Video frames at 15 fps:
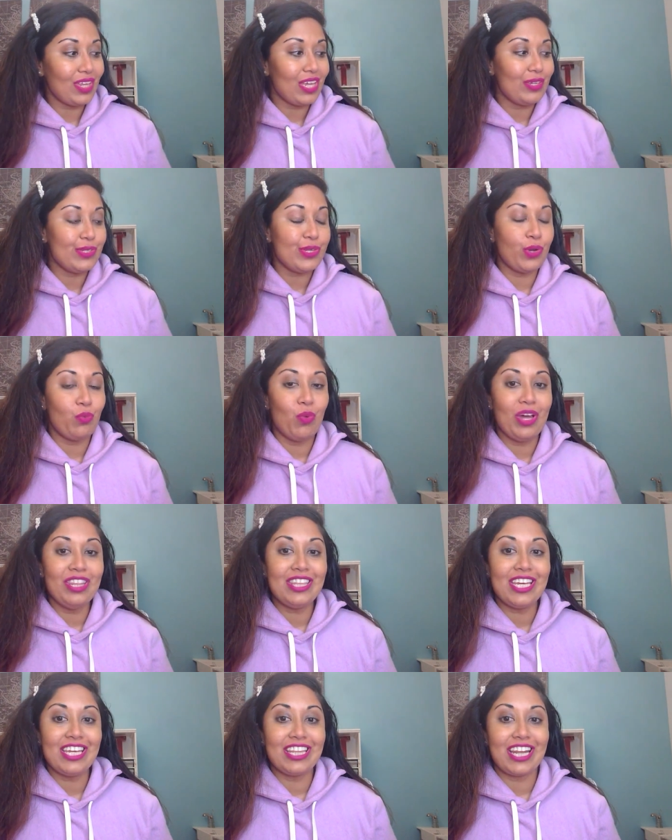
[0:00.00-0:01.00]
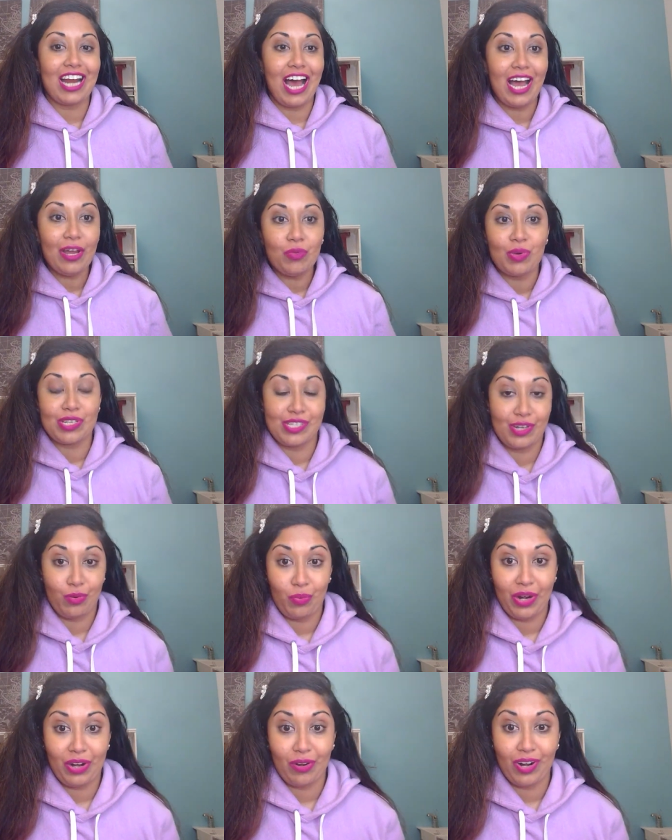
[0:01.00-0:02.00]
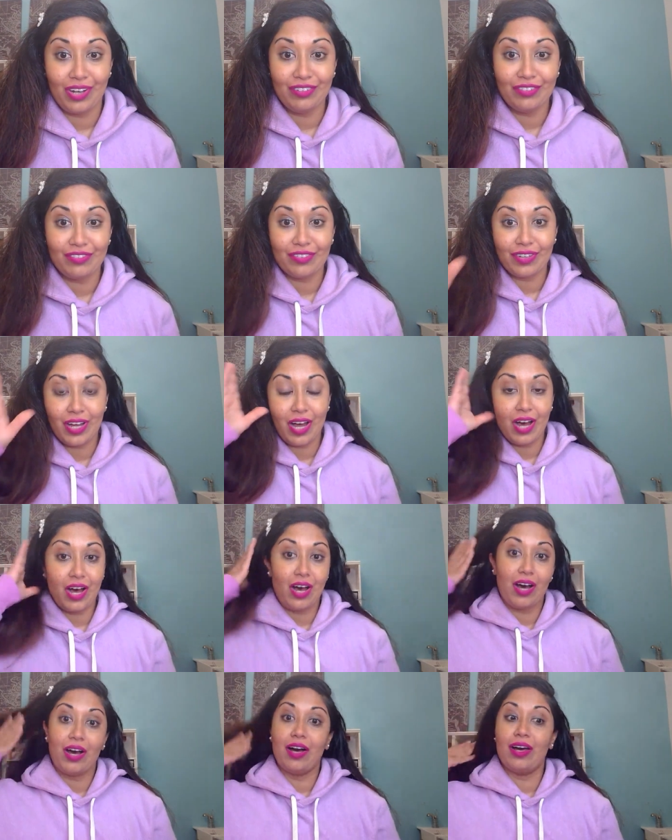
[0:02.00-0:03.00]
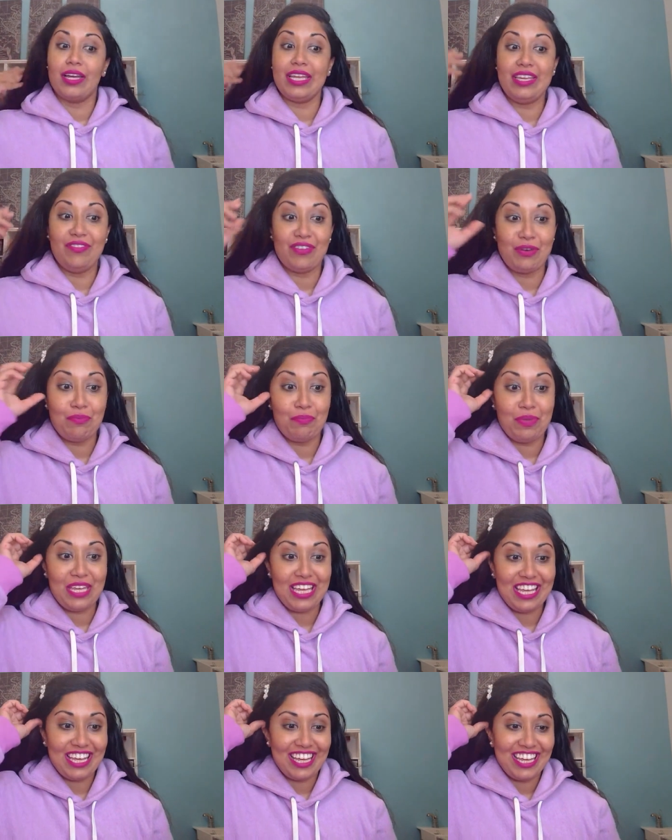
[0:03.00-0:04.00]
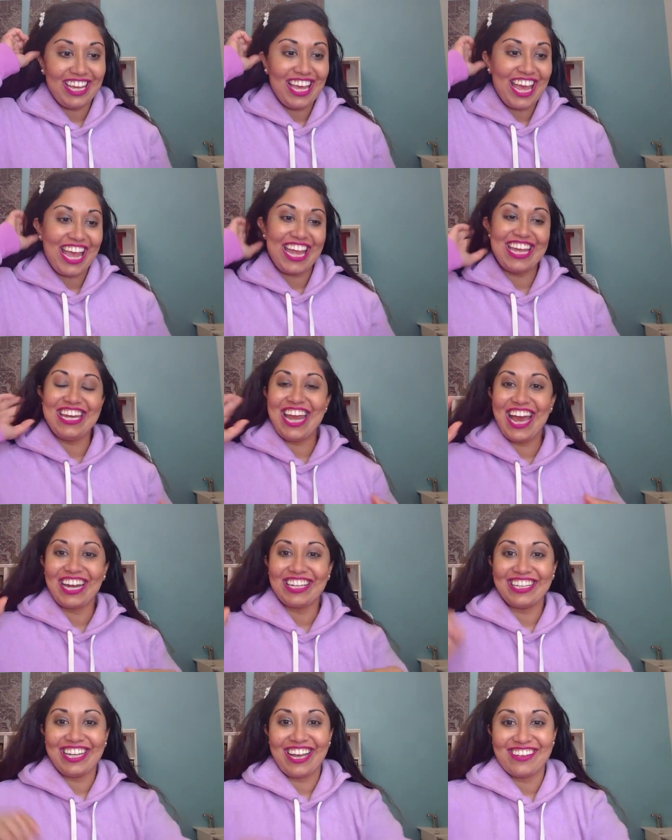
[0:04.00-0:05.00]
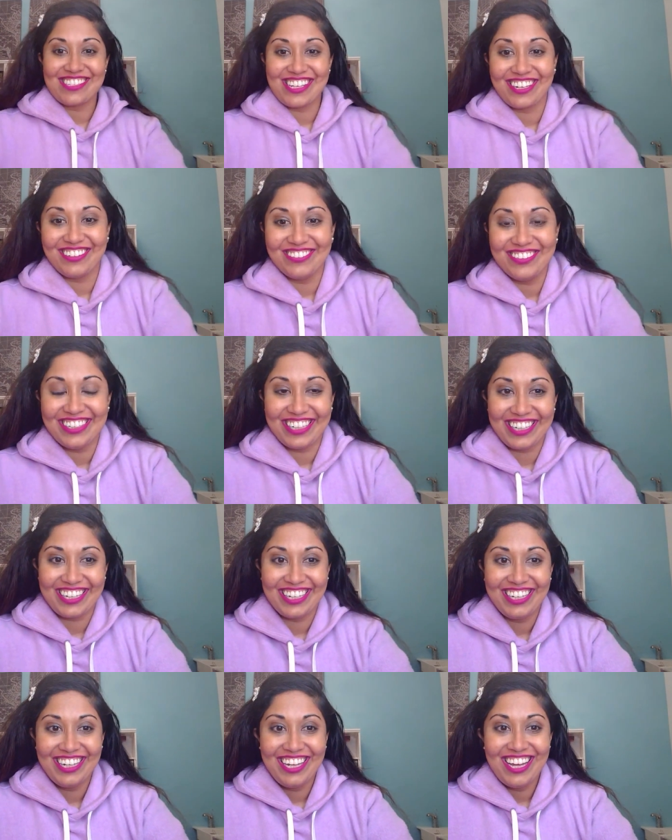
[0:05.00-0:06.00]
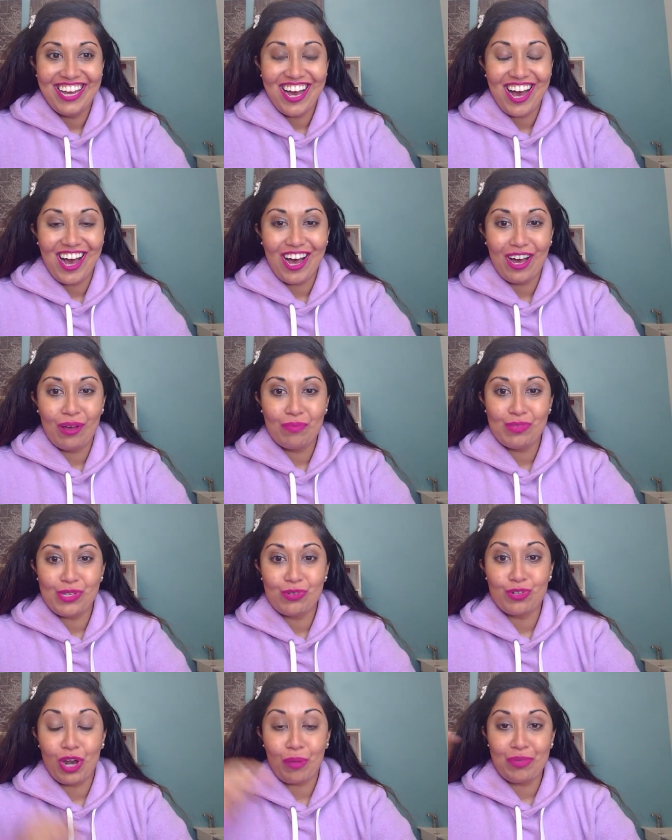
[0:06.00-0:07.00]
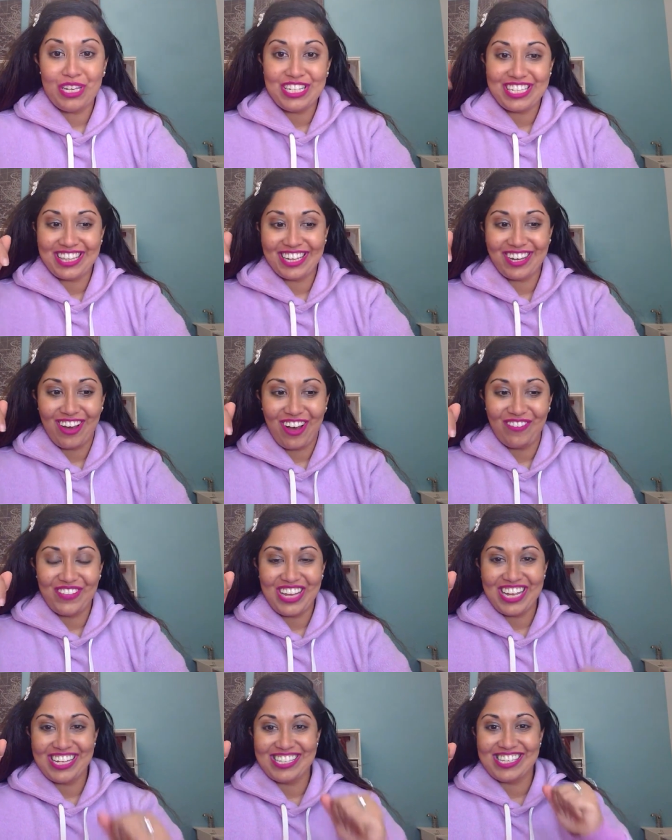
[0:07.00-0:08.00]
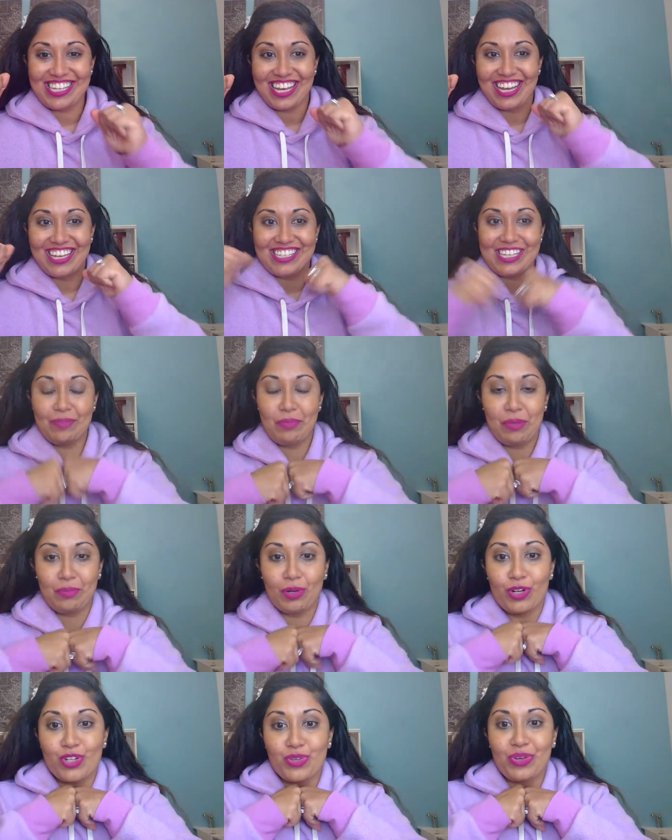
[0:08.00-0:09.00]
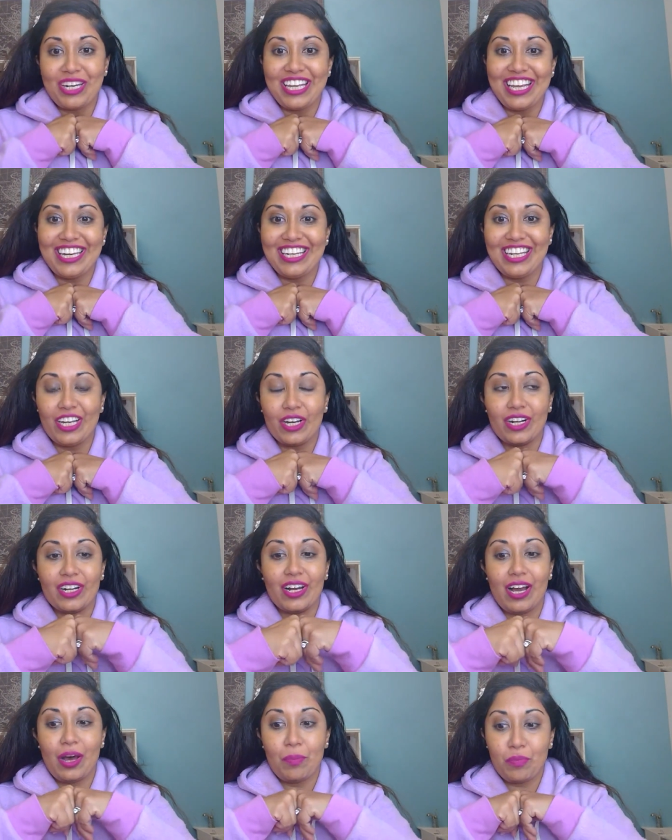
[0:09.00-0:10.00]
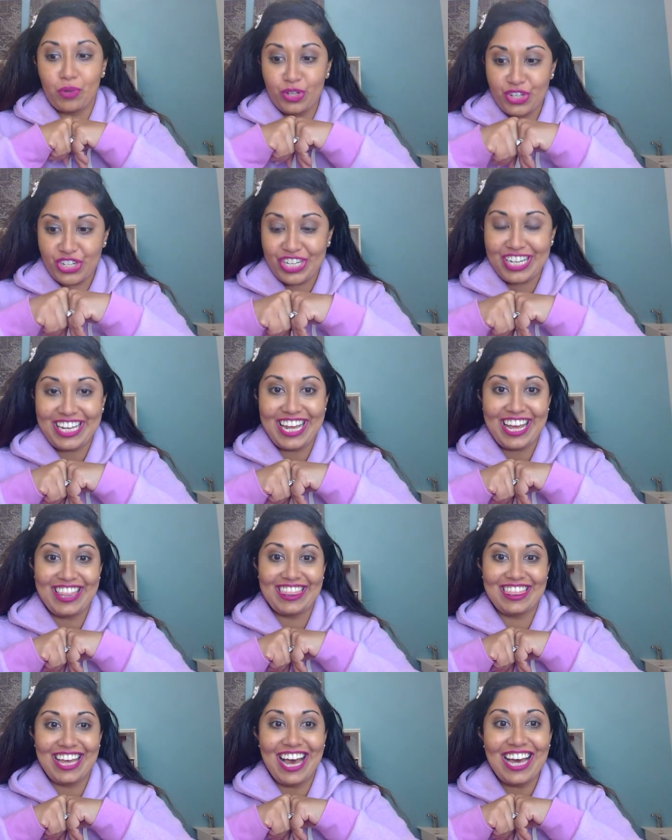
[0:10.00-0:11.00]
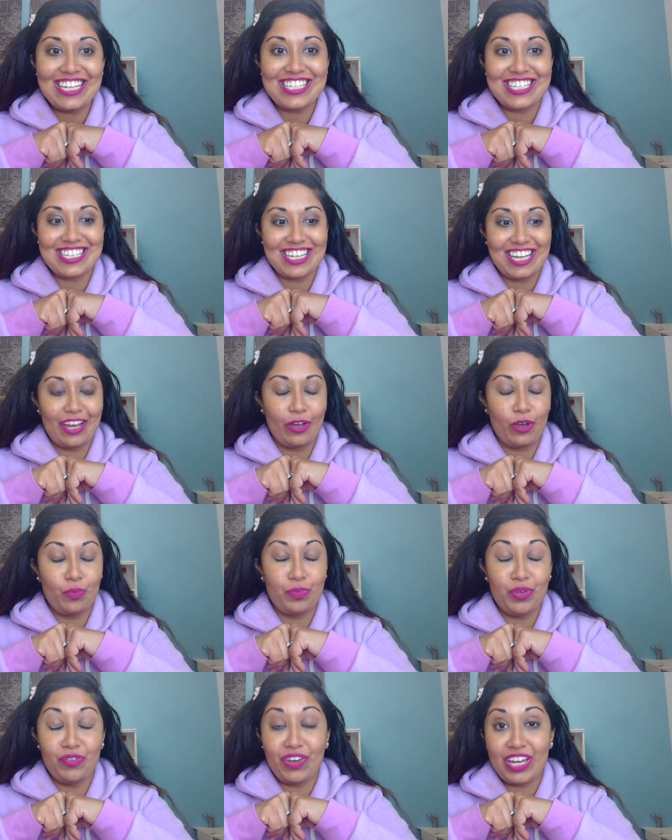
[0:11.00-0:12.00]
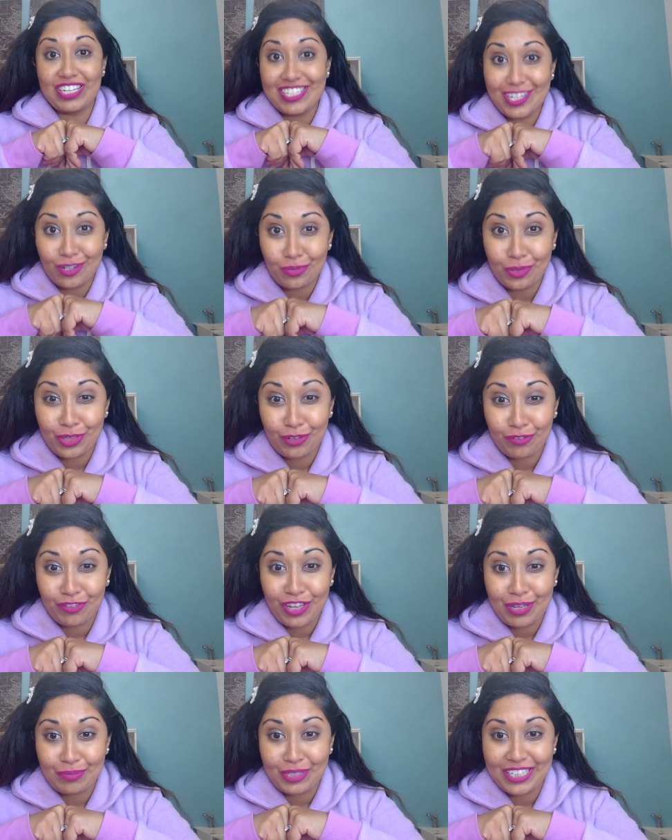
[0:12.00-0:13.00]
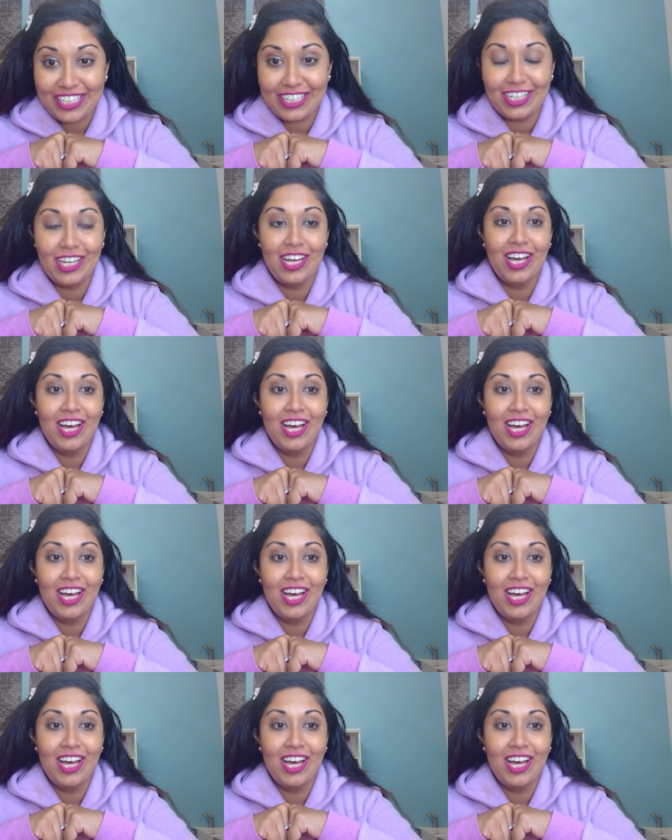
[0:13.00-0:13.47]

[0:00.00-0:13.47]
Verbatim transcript: so one thing that I wasn't aware of, uh, even being, hey, Natalie, how's it going? Um, so drop me into the comments. I uh, see people are joining in here. Uh, appreciate that. I hope you've had dinner with your family.